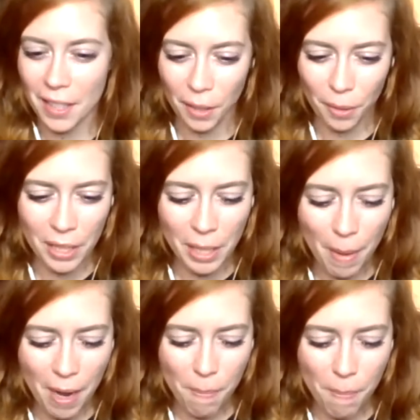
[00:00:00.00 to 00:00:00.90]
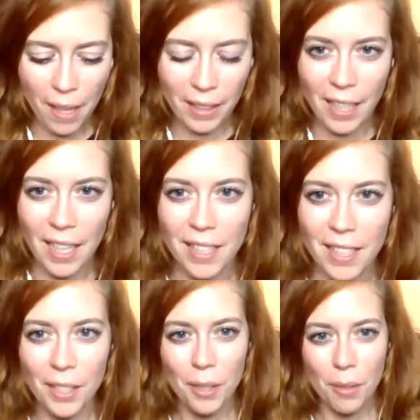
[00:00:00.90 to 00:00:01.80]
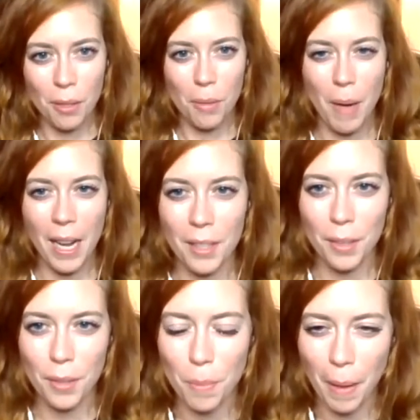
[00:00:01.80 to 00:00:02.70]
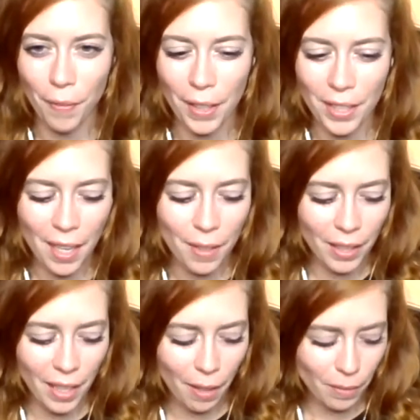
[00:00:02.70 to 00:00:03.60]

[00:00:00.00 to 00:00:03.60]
the CHRISSIE MAYR Podcast, on YouTube, iTunes, Spotify, SoundCloud.